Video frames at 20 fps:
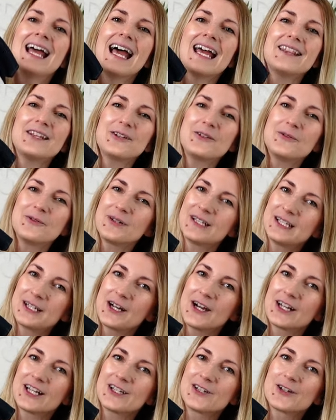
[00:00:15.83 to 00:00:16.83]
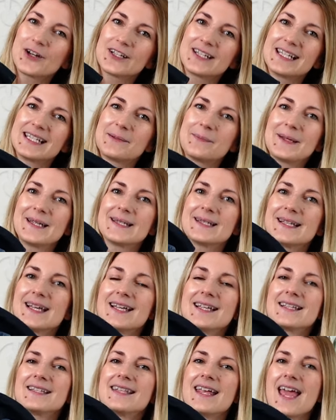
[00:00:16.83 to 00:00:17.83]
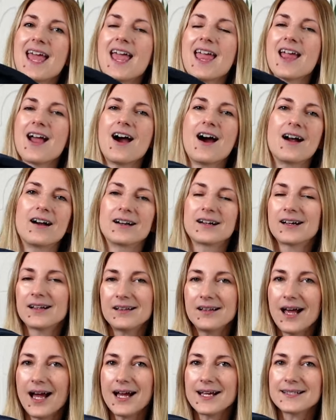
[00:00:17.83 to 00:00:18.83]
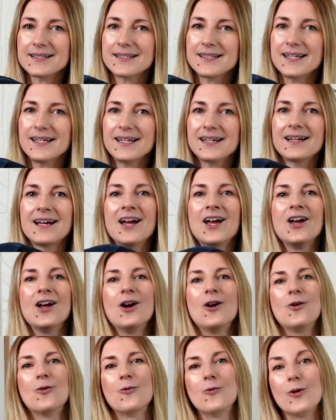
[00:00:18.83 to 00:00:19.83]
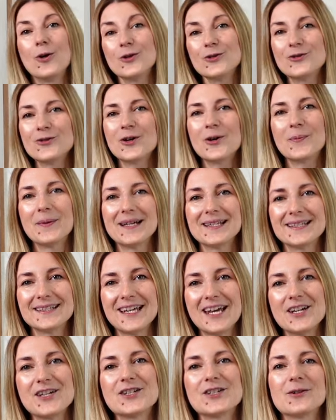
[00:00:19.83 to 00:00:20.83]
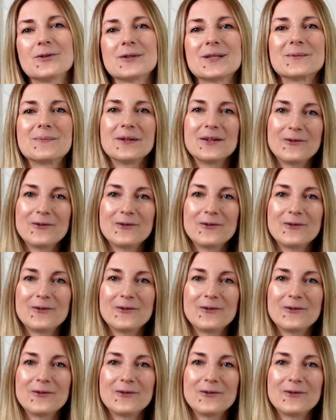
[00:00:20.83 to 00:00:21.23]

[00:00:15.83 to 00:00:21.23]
I think you're really gonna enjoy these pieces. They are classic wardrobe essentials.